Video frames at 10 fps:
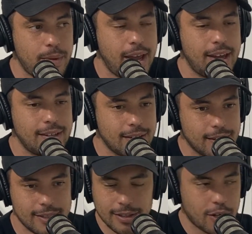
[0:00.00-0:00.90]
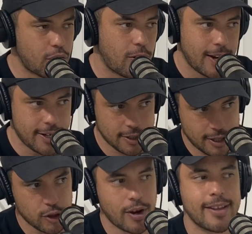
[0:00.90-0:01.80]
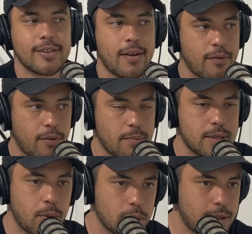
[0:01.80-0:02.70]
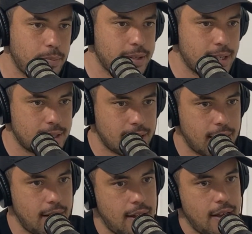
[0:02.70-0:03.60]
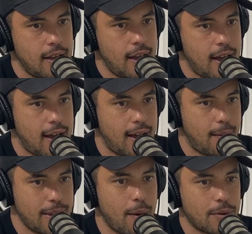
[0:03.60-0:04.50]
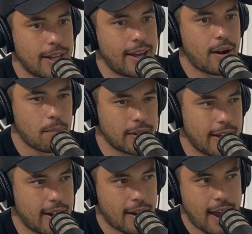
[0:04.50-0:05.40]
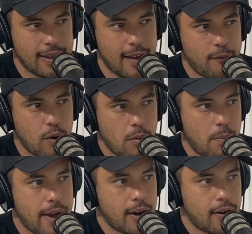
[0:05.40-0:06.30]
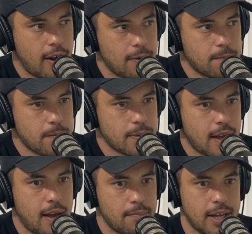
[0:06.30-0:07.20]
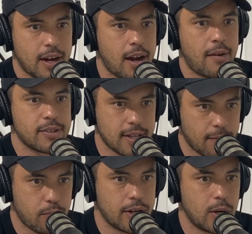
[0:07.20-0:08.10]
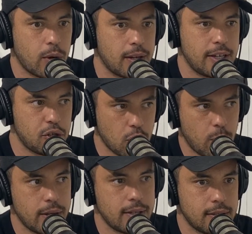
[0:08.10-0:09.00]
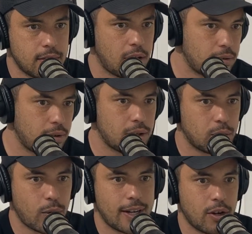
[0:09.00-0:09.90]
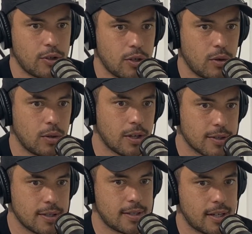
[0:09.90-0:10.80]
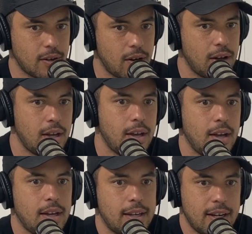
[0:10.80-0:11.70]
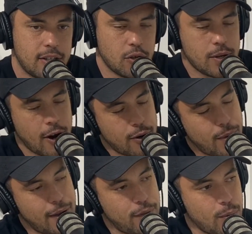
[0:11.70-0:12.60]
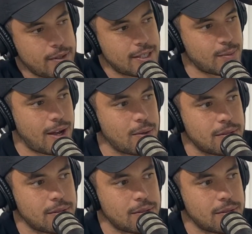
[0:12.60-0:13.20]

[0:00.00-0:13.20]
And there's a lot of correlations that translate from sports to business, and um, yeah, I'm glad I'm glad I had that football background. Um, getting over stuff pretty quickly, short wins, not not dwelling on your losses, and not getting too carried away with your wins as well.